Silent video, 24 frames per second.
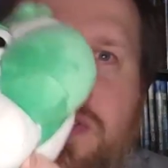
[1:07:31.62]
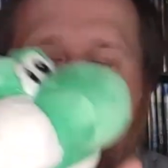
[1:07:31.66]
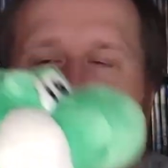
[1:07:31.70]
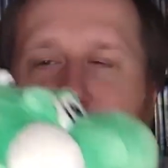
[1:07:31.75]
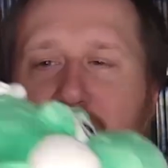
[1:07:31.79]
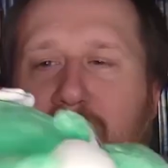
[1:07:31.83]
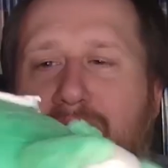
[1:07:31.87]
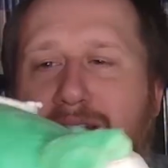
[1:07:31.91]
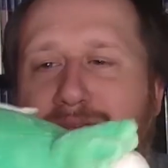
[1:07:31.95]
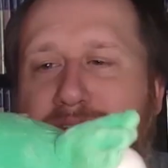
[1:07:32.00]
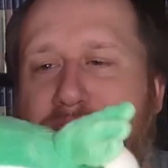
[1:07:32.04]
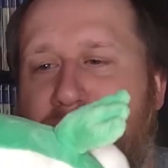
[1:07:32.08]

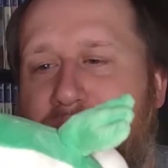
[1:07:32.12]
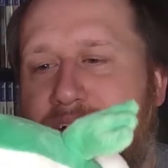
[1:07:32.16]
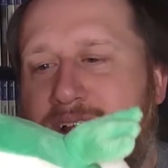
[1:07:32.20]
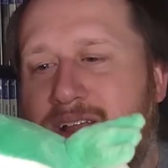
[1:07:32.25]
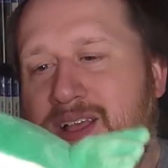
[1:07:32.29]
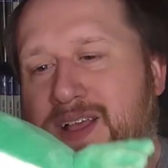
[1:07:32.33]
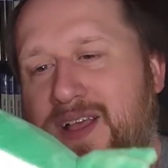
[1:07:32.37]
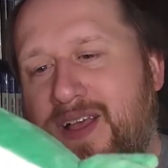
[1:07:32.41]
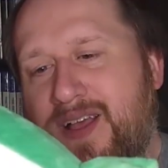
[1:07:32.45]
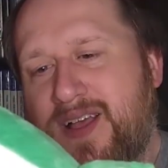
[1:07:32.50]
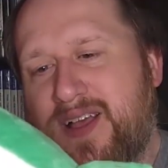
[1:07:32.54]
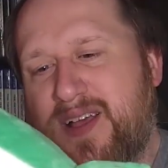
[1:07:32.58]
thing ever.
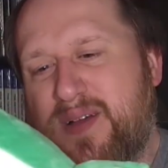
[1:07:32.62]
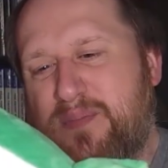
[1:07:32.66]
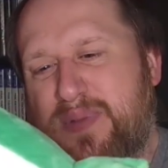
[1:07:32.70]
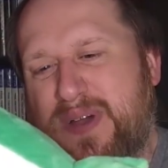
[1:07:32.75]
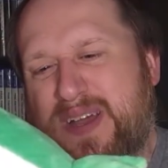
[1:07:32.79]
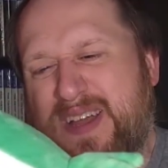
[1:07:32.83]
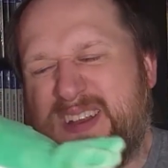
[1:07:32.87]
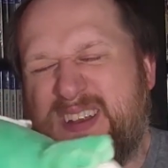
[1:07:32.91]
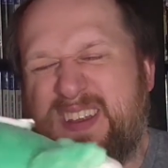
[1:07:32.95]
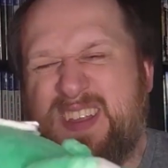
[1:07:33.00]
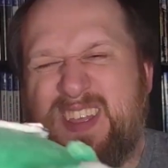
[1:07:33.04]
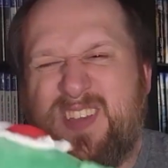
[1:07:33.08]

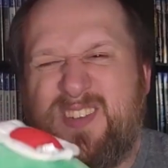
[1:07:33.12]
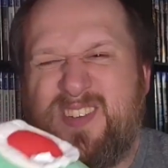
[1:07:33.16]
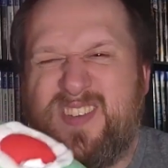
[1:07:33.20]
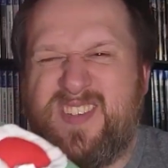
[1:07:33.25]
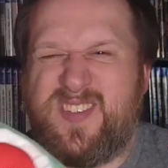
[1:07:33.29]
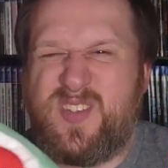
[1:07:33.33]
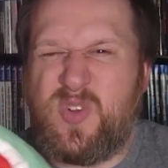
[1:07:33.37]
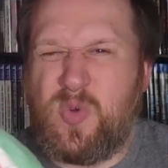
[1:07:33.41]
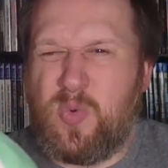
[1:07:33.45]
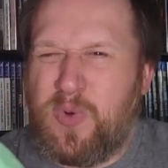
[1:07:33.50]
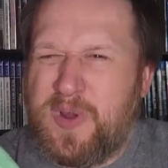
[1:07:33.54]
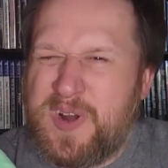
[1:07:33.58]
But it was
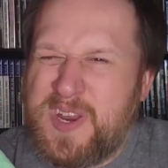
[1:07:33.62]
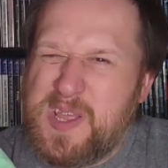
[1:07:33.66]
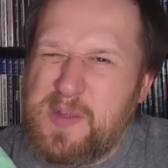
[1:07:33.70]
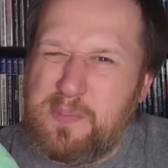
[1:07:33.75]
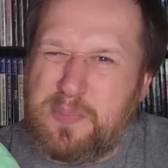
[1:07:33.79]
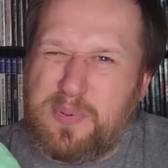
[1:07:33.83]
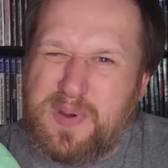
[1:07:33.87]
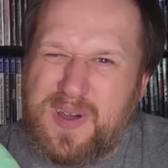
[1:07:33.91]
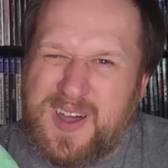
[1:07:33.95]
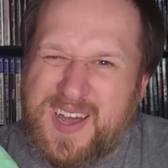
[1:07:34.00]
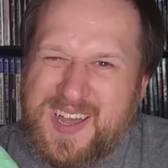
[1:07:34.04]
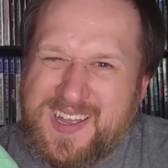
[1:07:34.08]

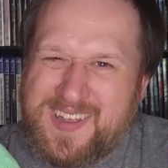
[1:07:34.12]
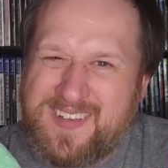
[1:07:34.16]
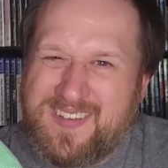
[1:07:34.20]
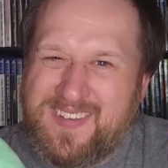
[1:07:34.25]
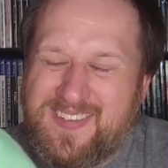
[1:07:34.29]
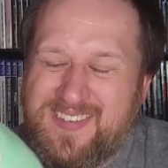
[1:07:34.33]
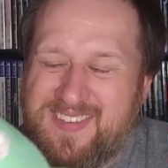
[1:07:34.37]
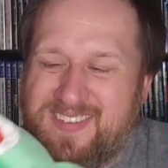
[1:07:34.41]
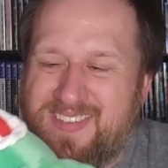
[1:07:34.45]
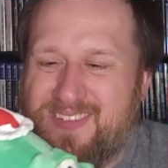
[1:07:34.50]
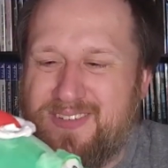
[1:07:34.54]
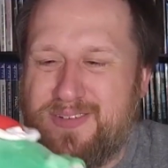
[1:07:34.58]

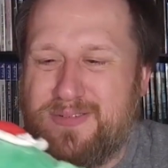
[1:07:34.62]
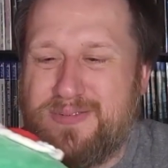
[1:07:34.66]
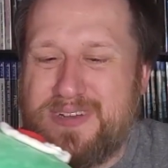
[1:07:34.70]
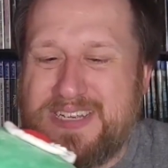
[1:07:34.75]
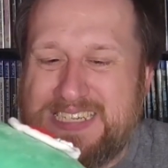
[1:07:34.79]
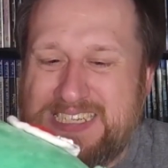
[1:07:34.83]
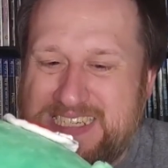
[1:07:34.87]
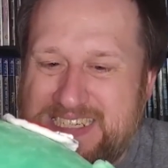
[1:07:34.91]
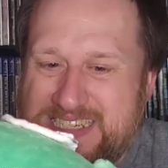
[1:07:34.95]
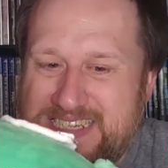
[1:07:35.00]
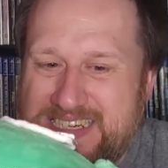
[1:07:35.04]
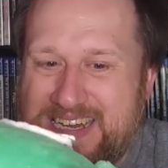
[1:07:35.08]
$20,
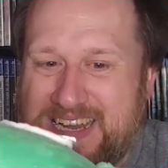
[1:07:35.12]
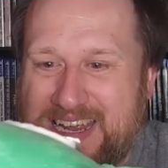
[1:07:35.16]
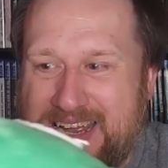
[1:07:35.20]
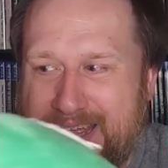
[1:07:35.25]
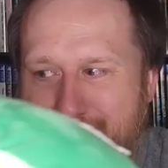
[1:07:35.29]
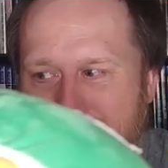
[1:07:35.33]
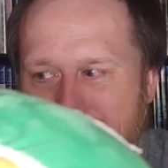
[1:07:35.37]
which, I